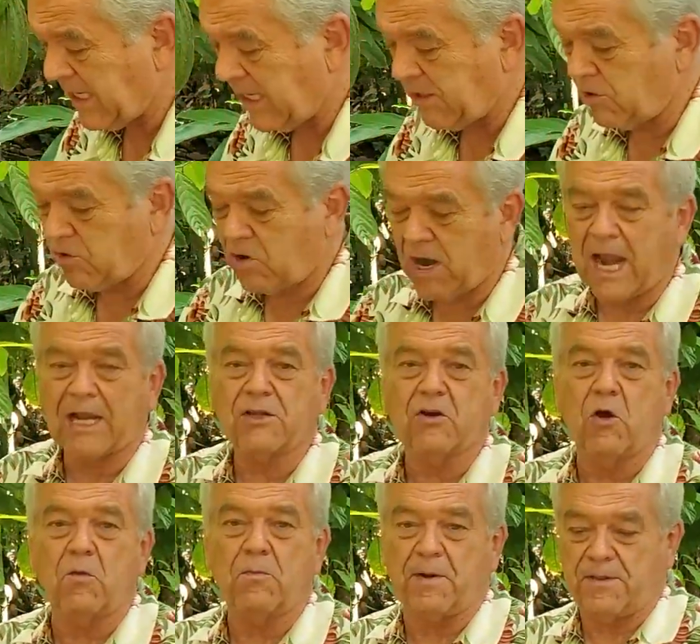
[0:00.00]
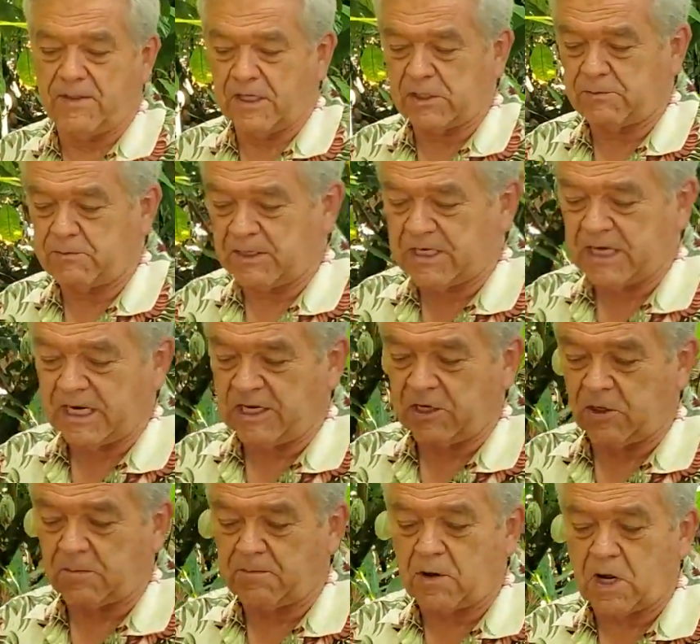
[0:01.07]
and cracked open this
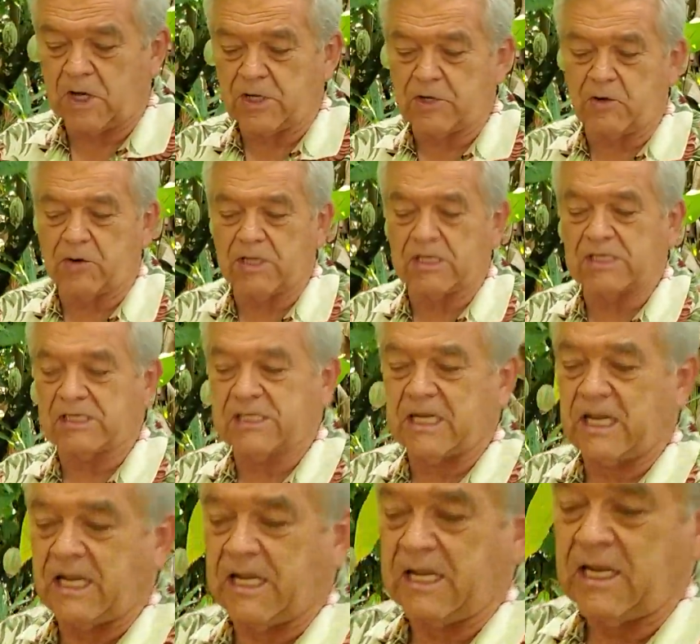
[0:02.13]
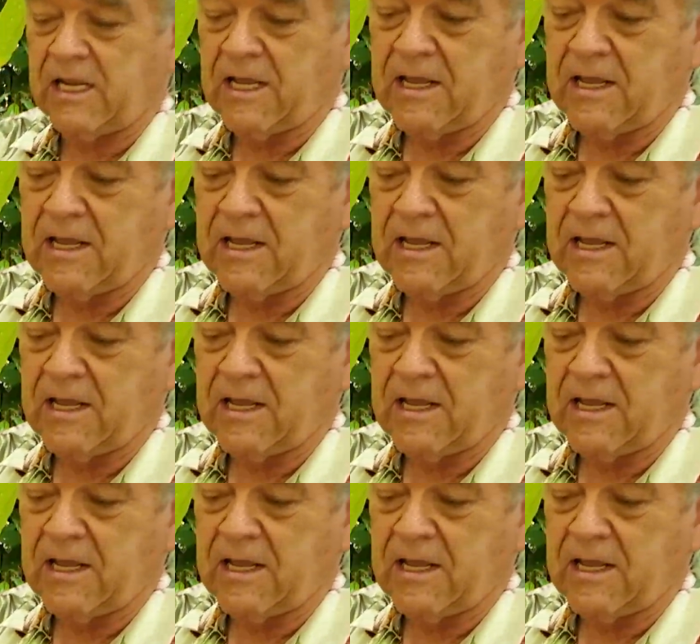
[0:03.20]
particular pod. You can see